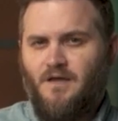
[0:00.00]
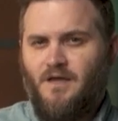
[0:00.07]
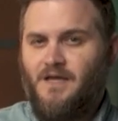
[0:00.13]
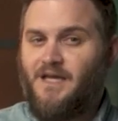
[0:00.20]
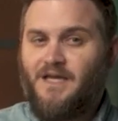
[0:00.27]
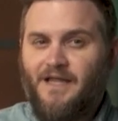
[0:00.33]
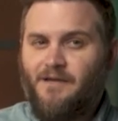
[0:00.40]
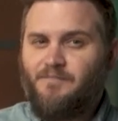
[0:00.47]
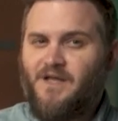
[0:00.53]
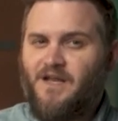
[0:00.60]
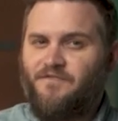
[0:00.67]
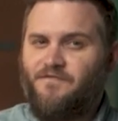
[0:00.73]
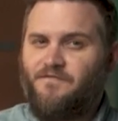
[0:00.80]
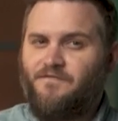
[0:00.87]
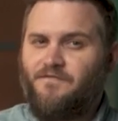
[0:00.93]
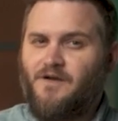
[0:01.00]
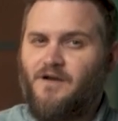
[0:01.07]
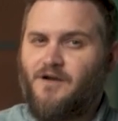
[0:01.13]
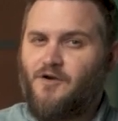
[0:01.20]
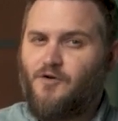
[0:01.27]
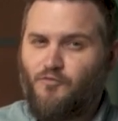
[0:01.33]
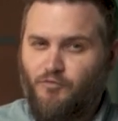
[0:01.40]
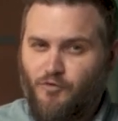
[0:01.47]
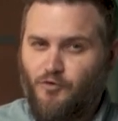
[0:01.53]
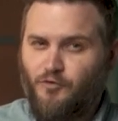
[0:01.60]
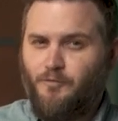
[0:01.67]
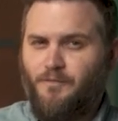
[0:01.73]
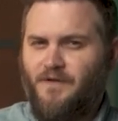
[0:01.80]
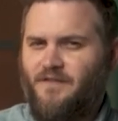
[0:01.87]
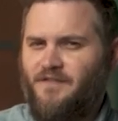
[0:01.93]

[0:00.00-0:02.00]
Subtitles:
He claimed that if a group